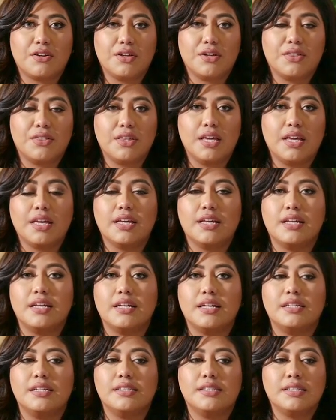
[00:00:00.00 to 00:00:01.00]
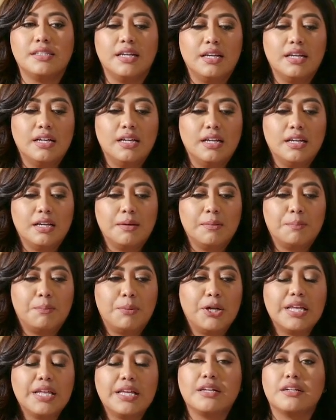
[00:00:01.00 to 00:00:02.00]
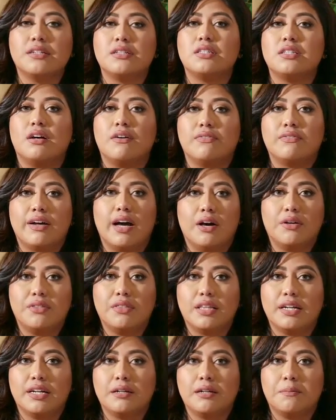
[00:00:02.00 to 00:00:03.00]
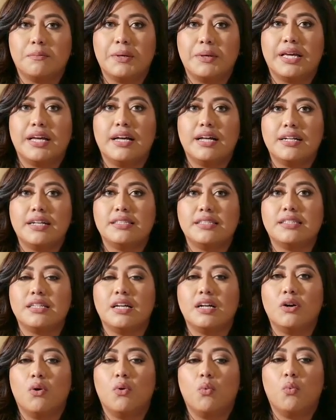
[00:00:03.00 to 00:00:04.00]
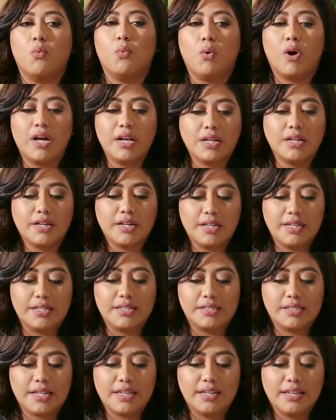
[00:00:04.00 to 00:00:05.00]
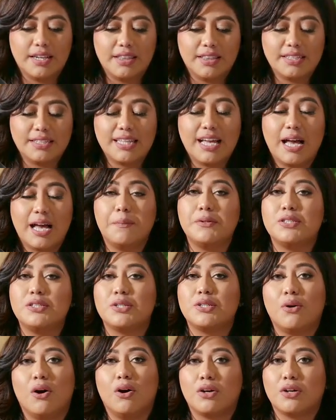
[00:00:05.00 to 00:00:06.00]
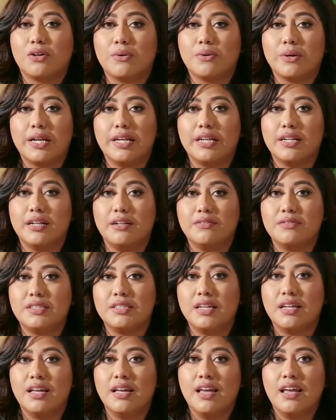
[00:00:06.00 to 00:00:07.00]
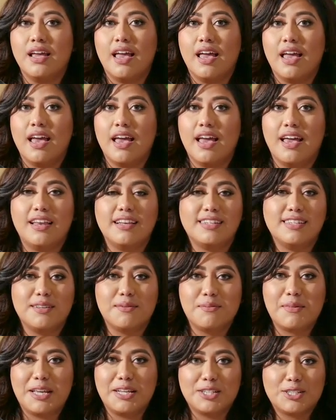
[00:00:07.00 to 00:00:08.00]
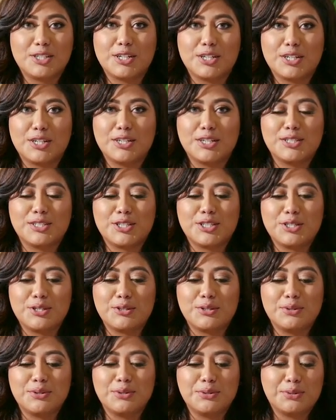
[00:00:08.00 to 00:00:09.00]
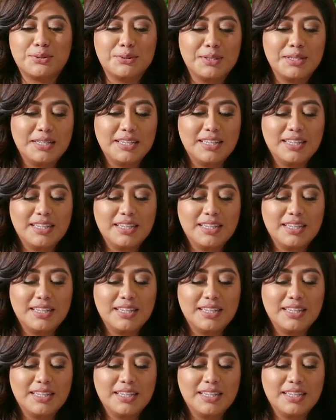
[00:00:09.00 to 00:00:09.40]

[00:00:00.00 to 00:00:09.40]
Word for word: Another thing is putting yourself out there, because what good is it? And this happens to all creatives. And make sure to